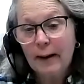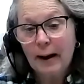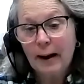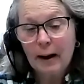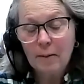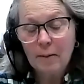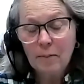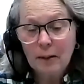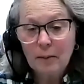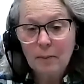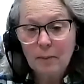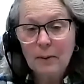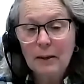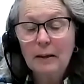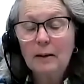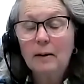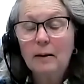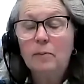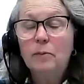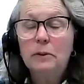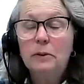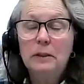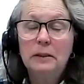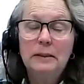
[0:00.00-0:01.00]
I may be
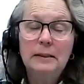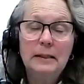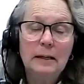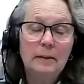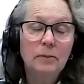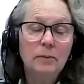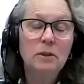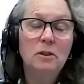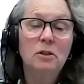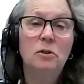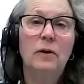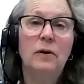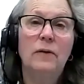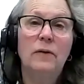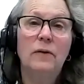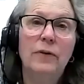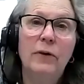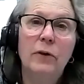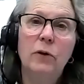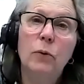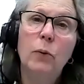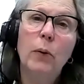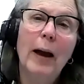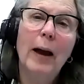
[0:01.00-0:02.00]
able to demonstrate
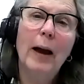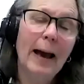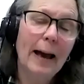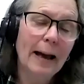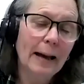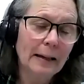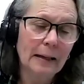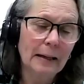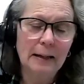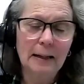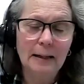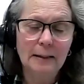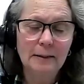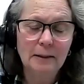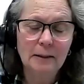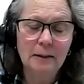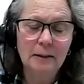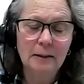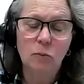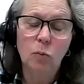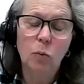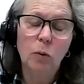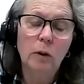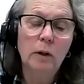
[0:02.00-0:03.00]
that you had less
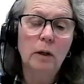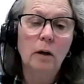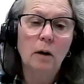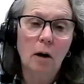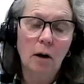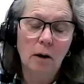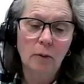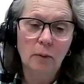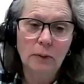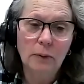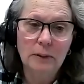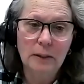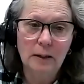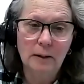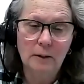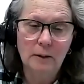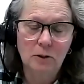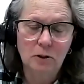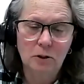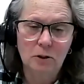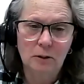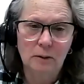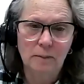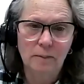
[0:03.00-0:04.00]
than one log
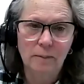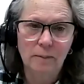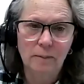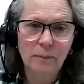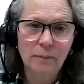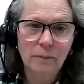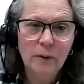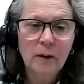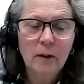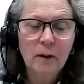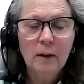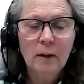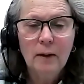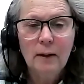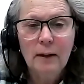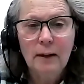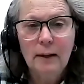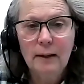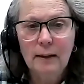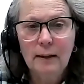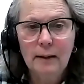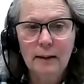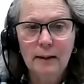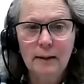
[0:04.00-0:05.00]
reduction
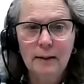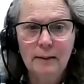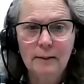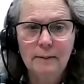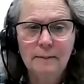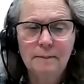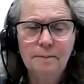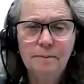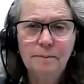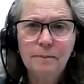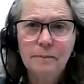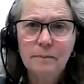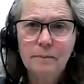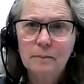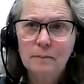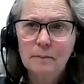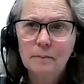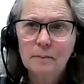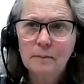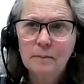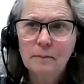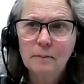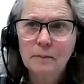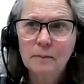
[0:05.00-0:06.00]
and
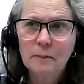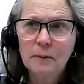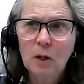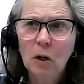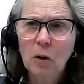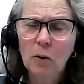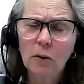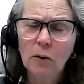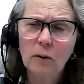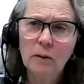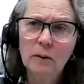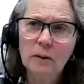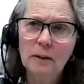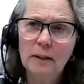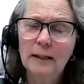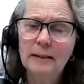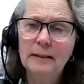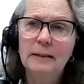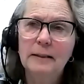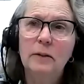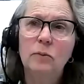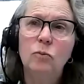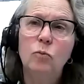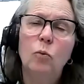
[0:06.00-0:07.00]
or
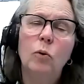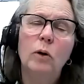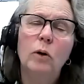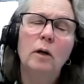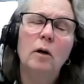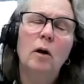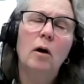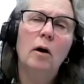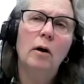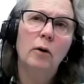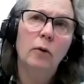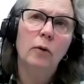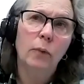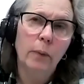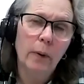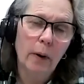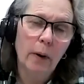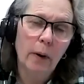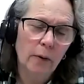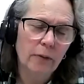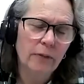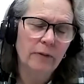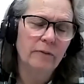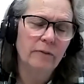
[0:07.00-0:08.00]
less than one log
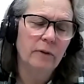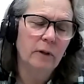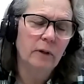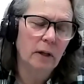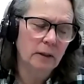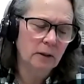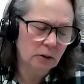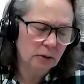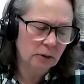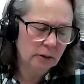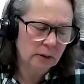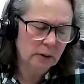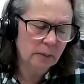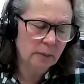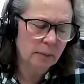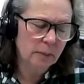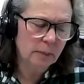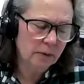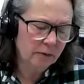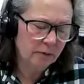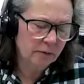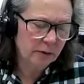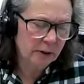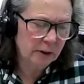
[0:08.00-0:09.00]
growth of Clostridium
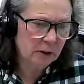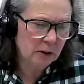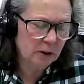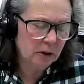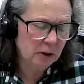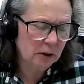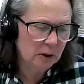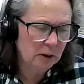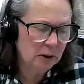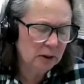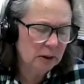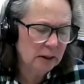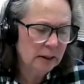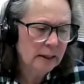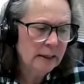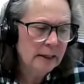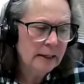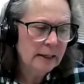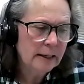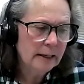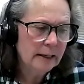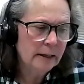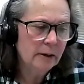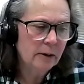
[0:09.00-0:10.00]
perfringens
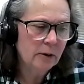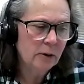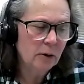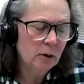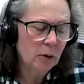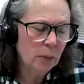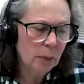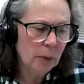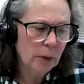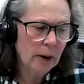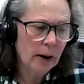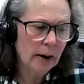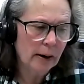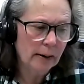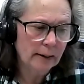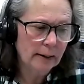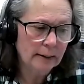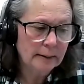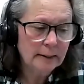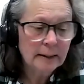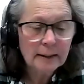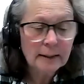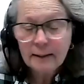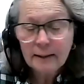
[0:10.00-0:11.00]
in your
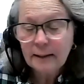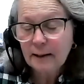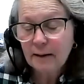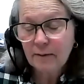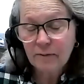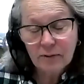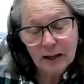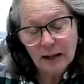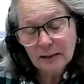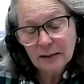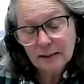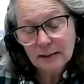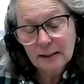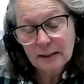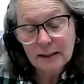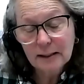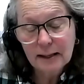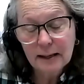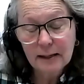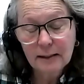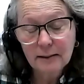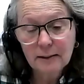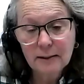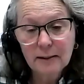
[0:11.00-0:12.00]
product. If that's the
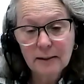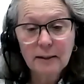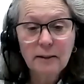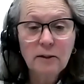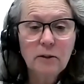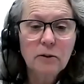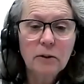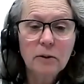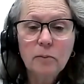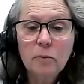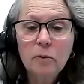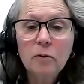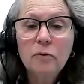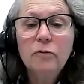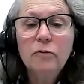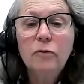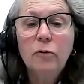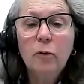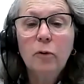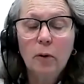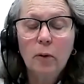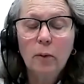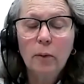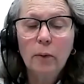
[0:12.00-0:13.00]
case, then you can move
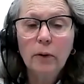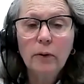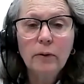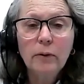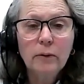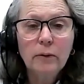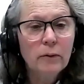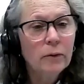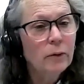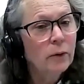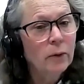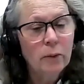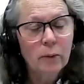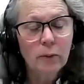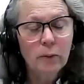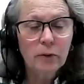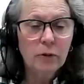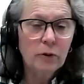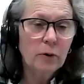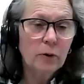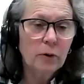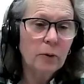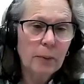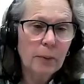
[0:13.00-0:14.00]
forward
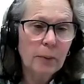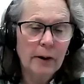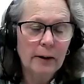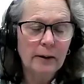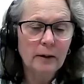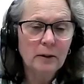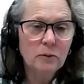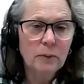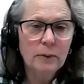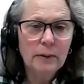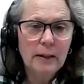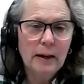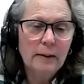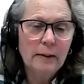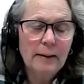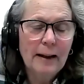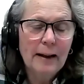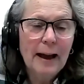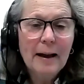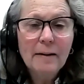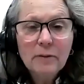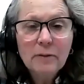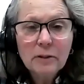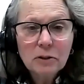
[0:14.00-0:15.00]
with your product without
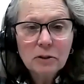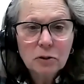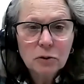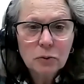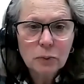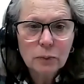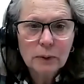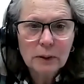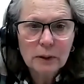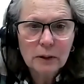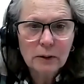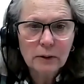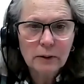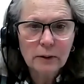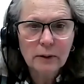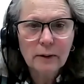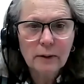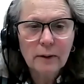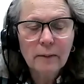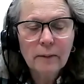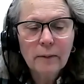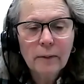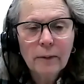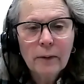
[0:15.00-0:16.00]
having to
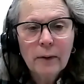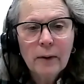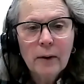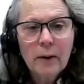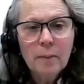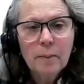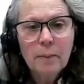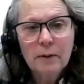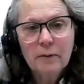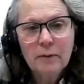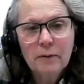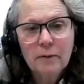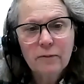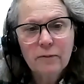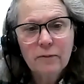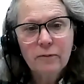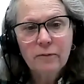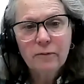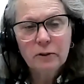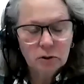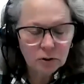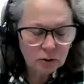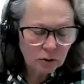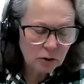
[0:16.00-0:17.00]
recook. But if we
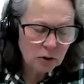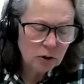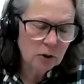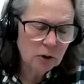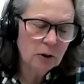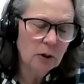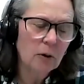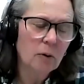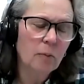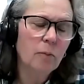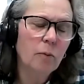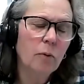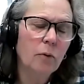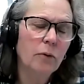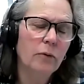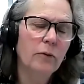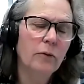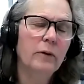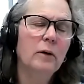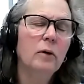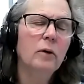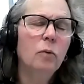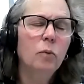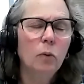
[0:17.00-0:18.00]
do show more
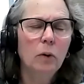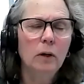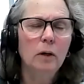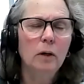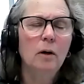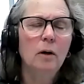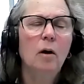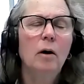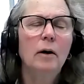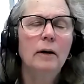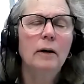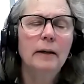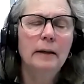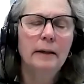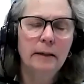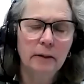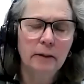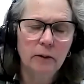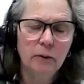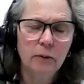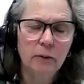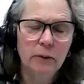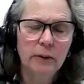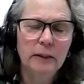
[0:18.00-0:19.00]
than a one log
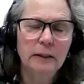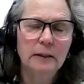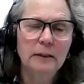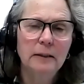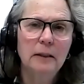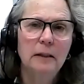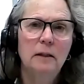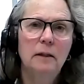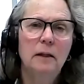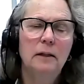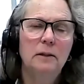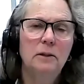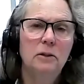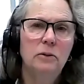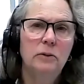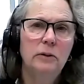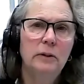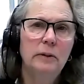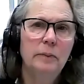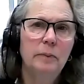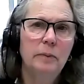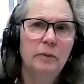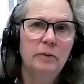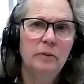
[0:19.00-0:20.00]
increase in
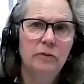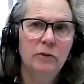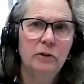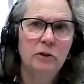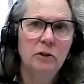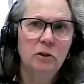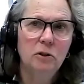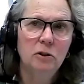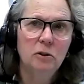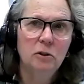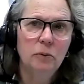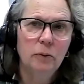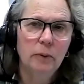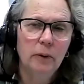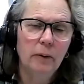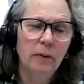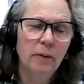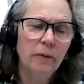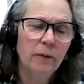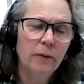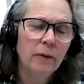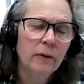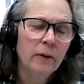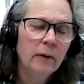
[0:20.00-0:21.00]
Clostridium perfringens
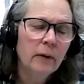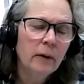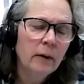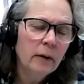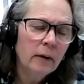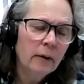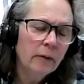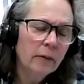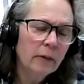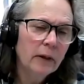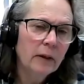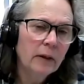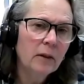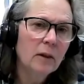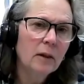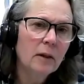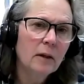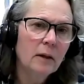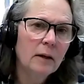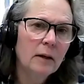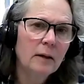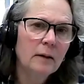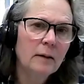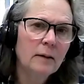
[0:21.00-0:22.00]
growth, then
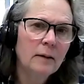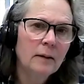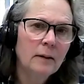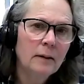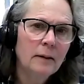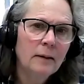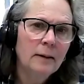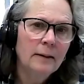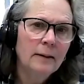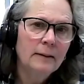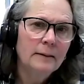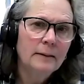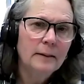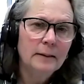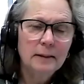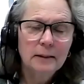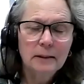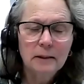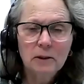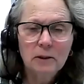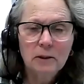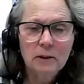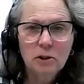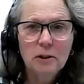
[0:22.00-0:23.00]
the
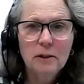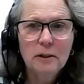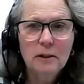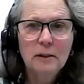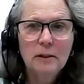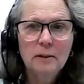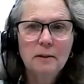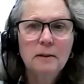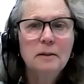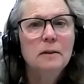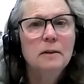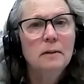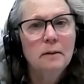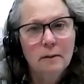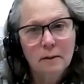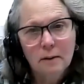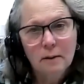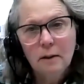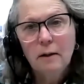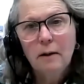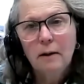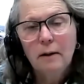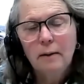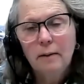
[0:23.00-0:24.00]
decision is,
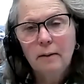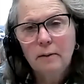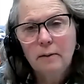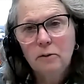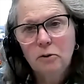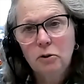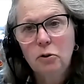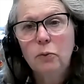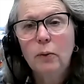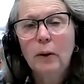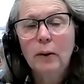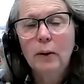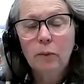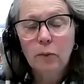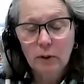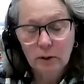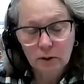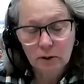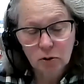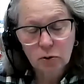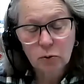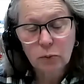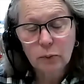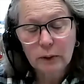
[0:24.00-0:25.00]
do I
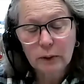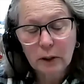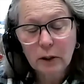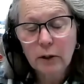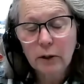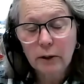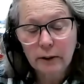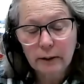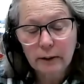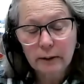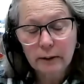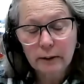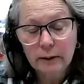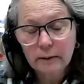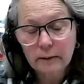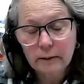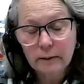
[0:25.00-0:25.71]
want to recook?